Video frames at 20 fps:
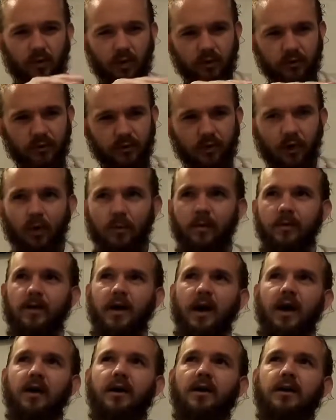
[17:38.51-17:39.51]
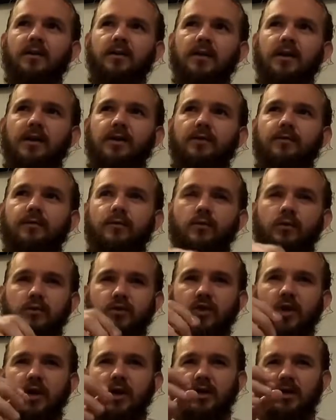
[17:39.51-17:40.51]
But on top of that layer, of
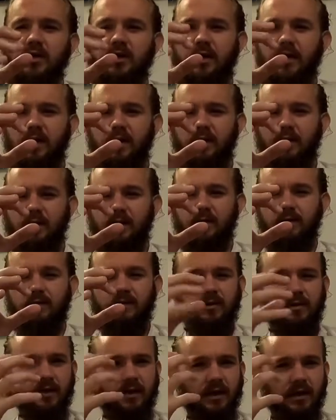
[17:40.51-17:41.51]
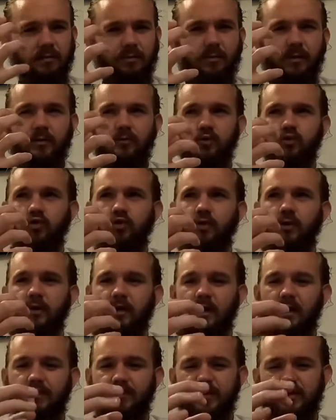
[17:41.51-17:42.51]
course, you get the, the kind of brown
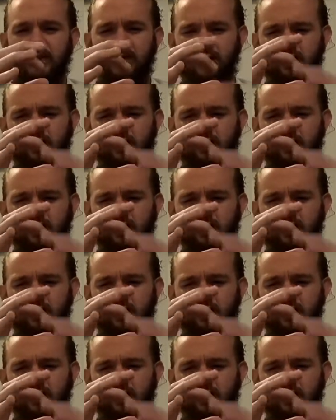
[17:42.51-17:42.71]
sugary elements